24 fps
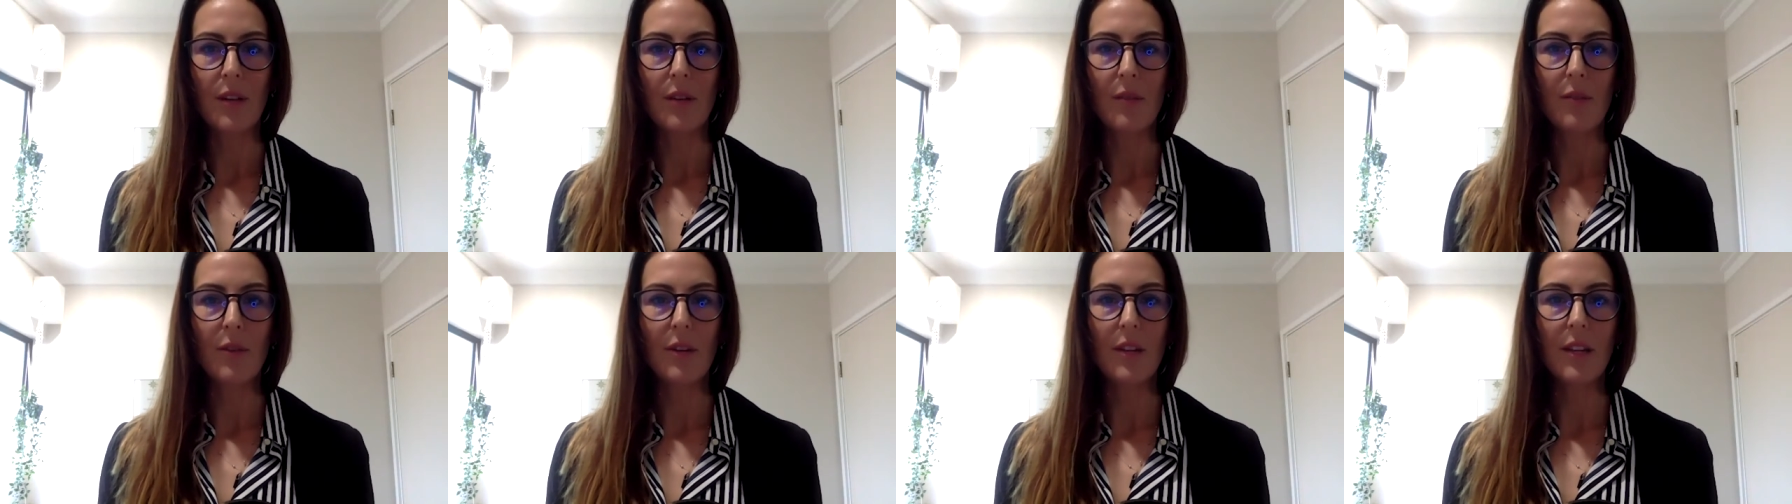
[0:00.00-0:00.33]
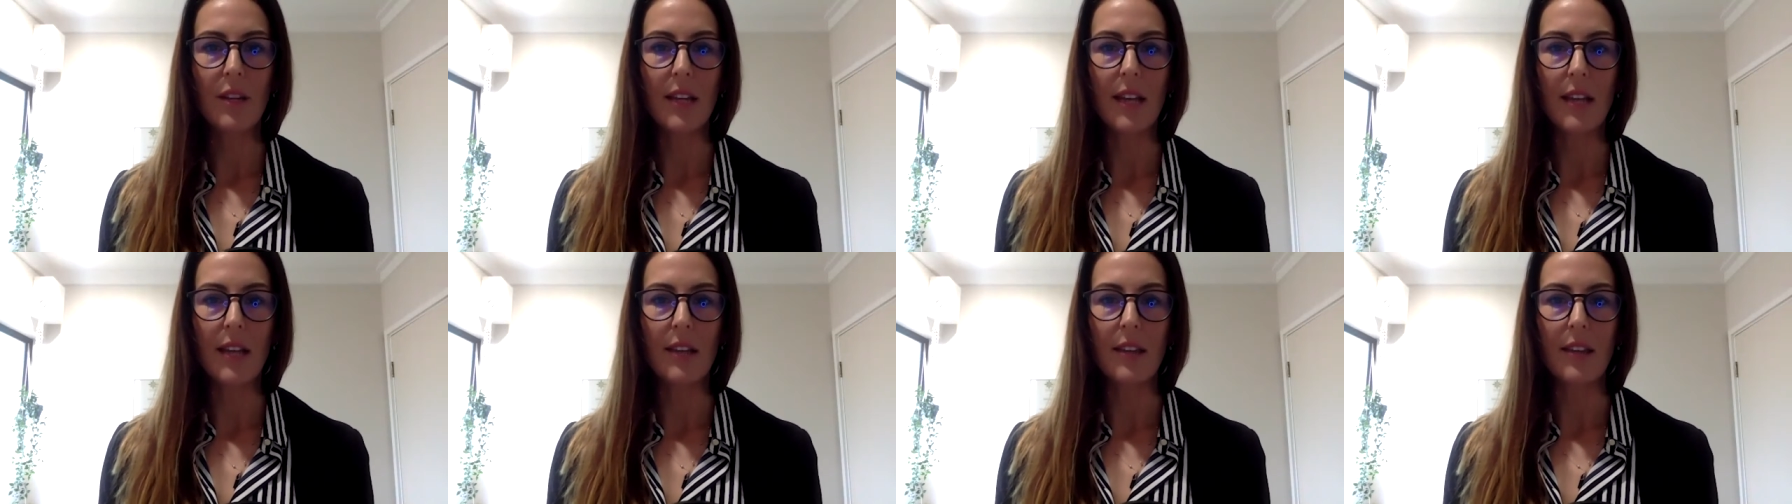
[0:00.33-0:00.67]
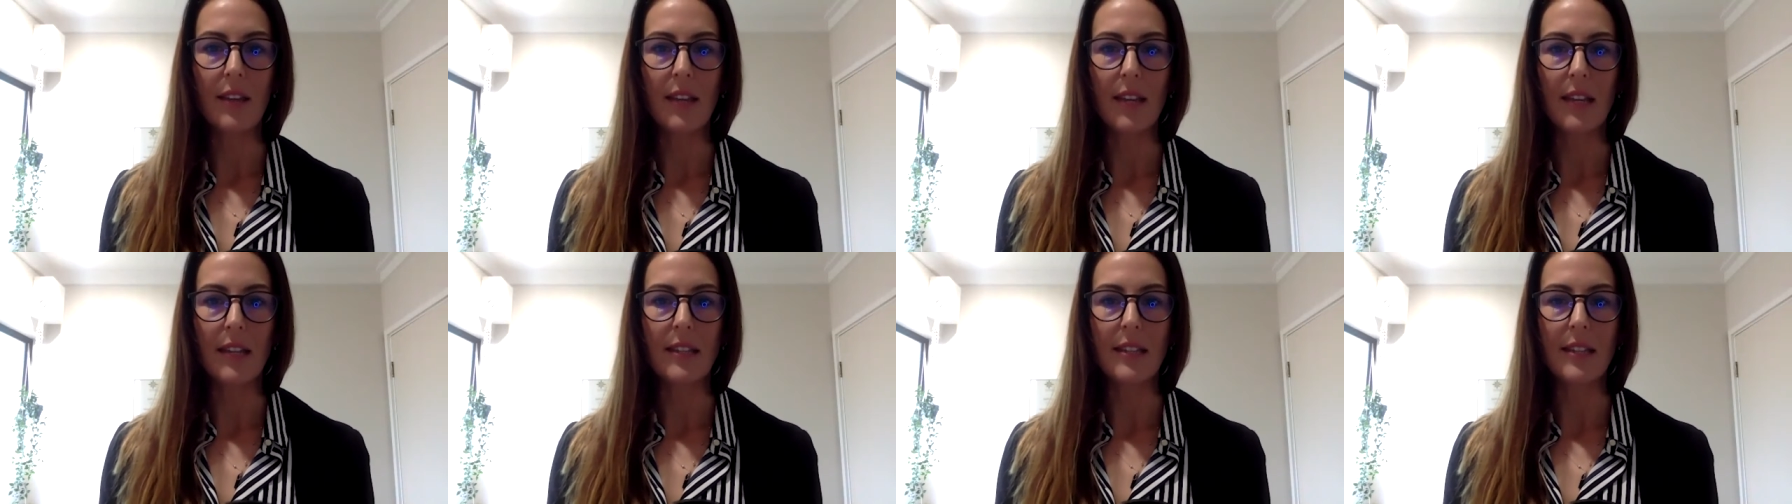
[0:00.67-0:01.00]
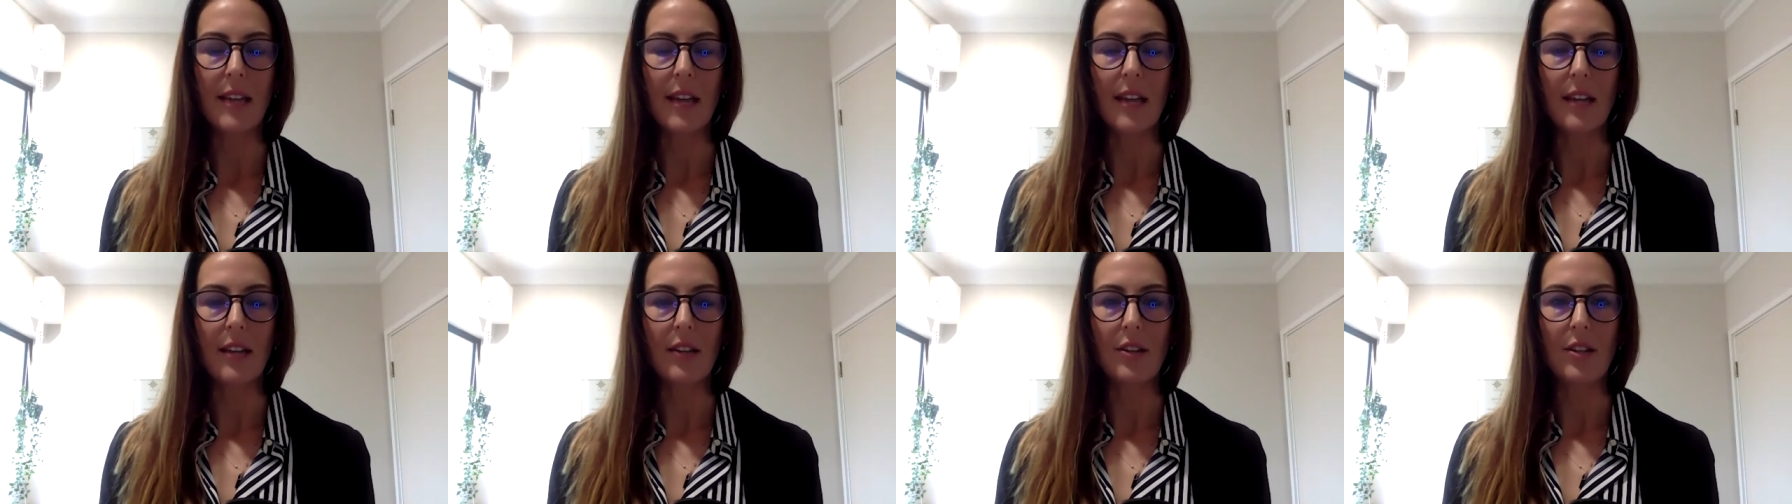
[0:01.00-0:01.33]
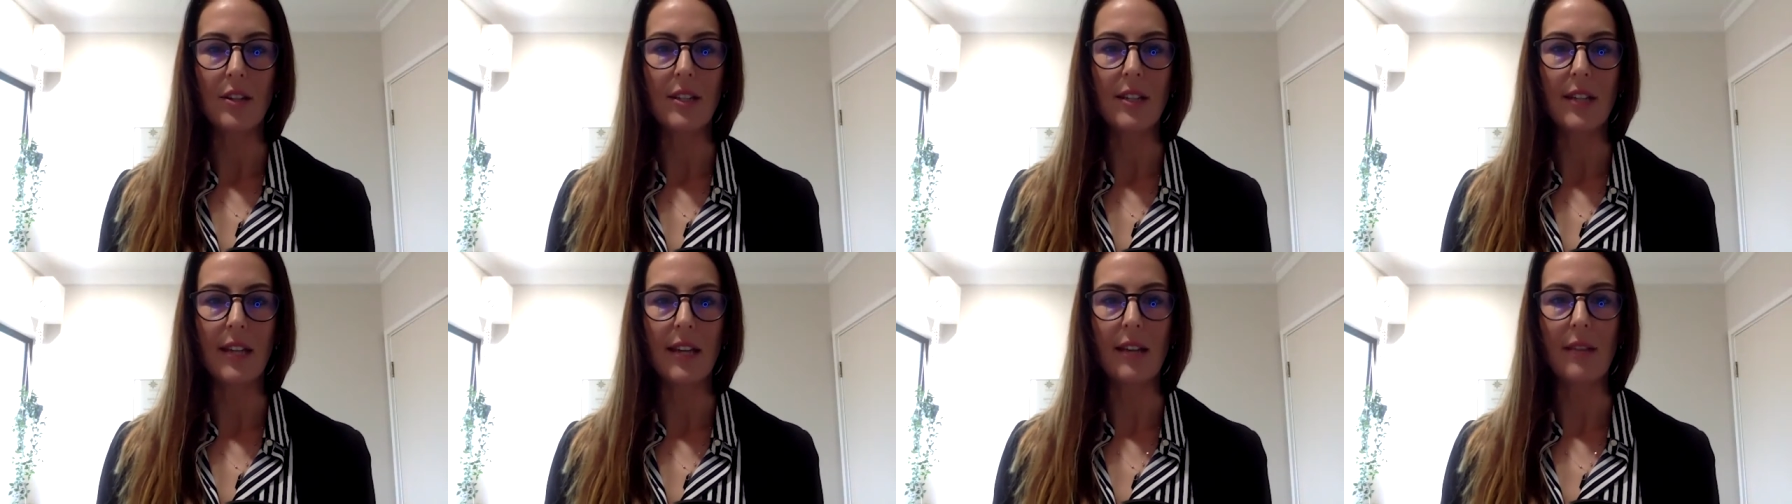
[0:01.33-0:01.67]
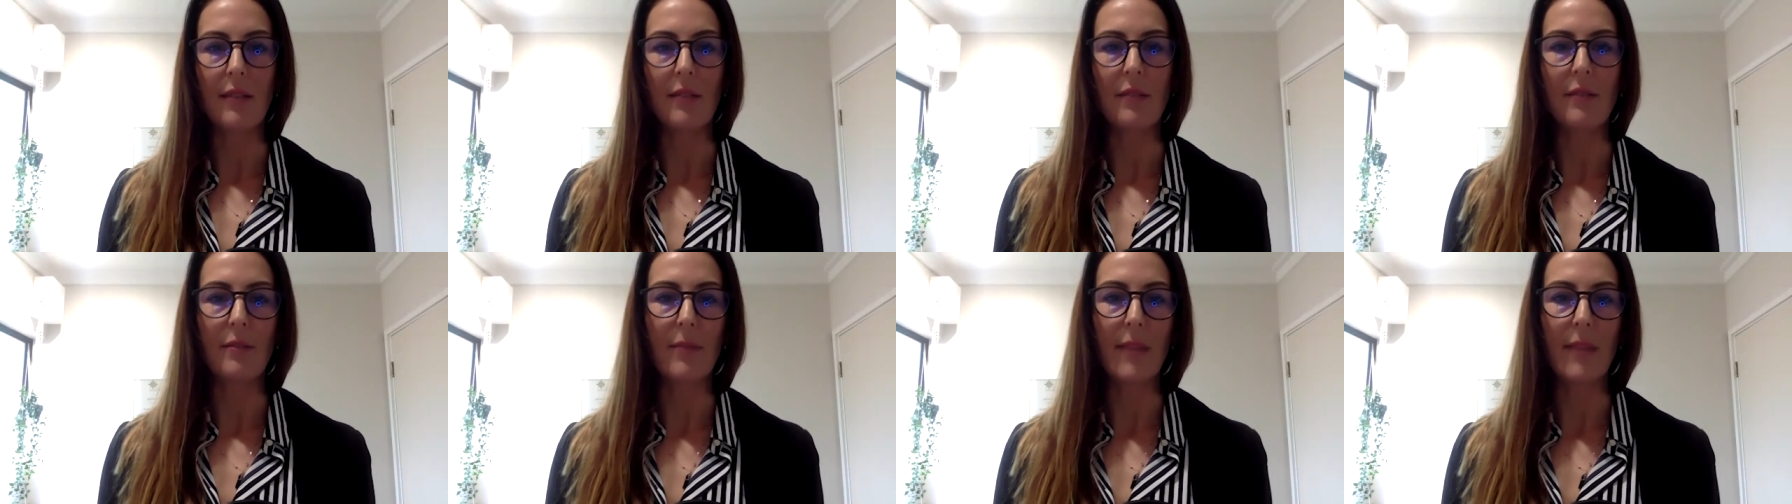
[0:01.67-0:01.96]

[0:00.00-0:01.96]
what are the other things that you see